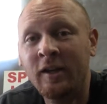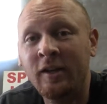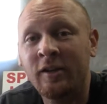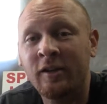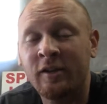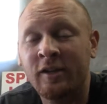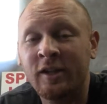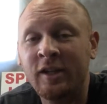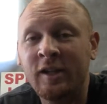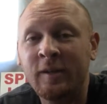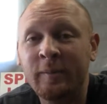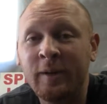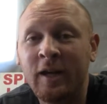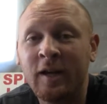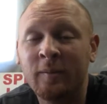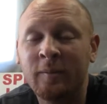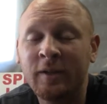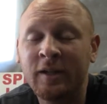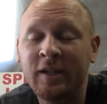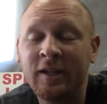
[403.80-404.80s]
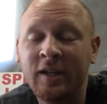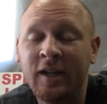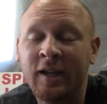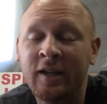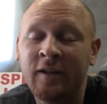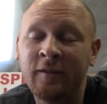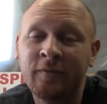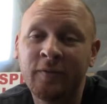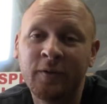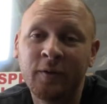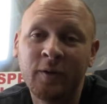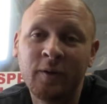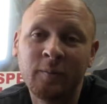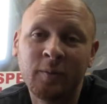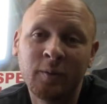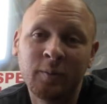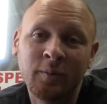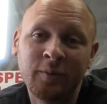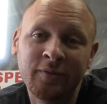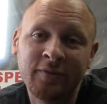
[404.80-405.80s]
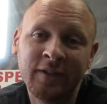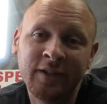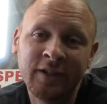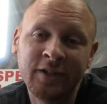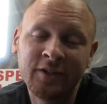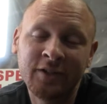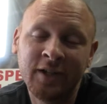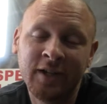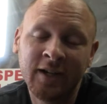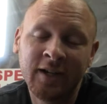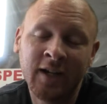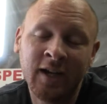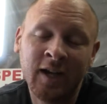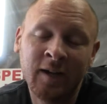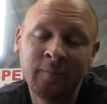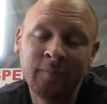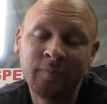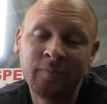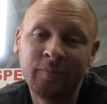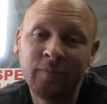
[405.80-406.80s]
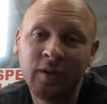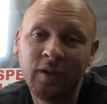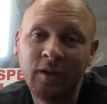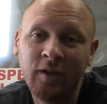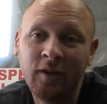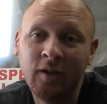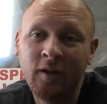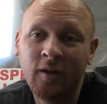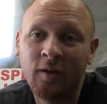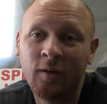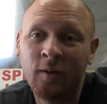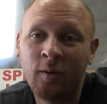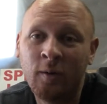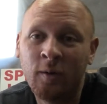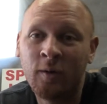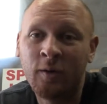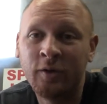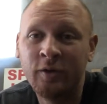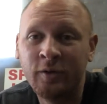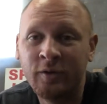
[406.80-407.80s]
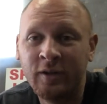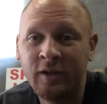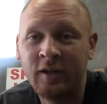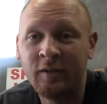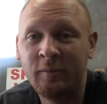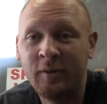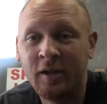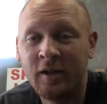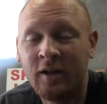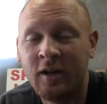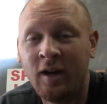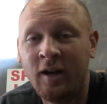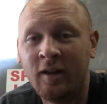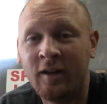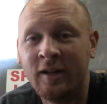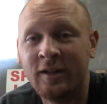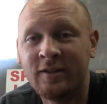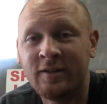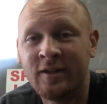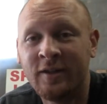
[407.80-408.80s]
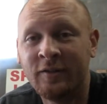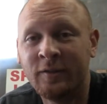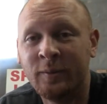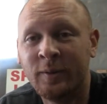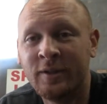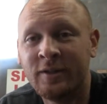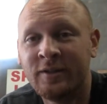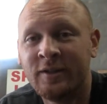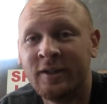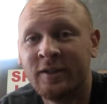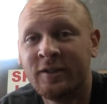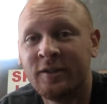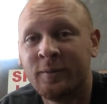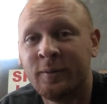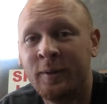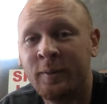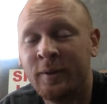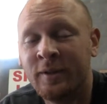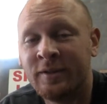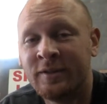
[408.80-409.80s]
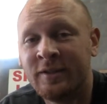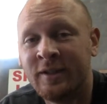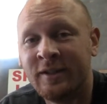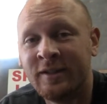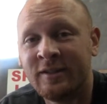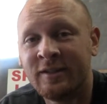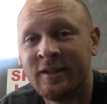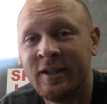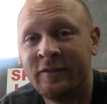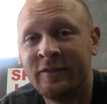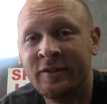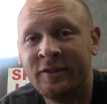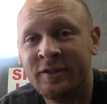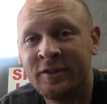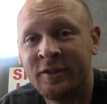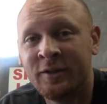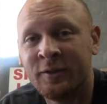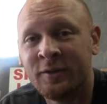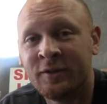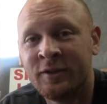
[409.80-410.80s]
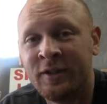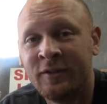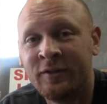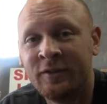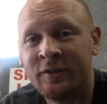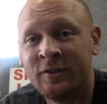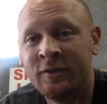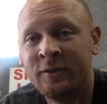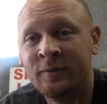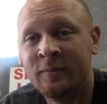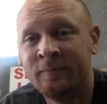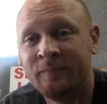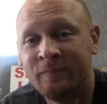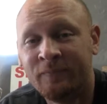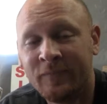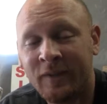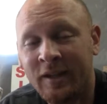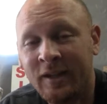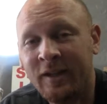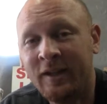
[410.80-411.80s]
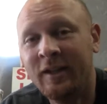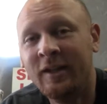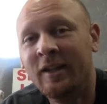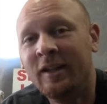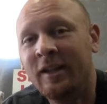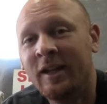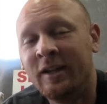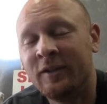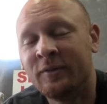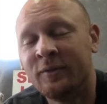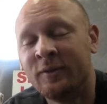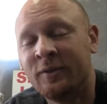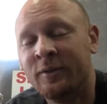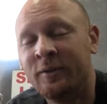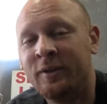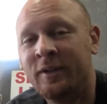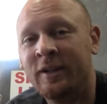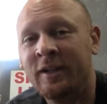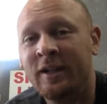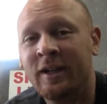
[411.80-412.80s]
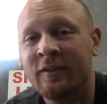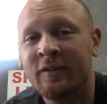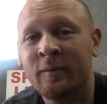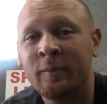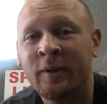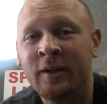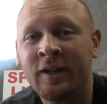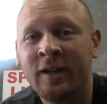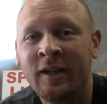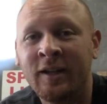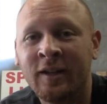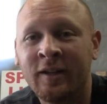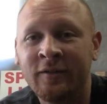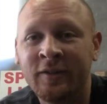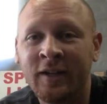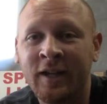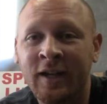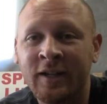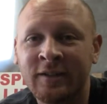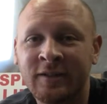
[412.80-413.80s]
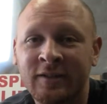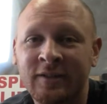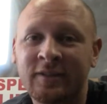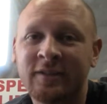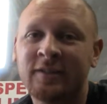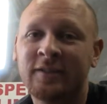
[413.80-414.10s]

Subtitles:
You can email me at info@mobilefinish.com, or you can give me a call at 716-316-7072. Thanks for tuning in, everybody. I love you guys.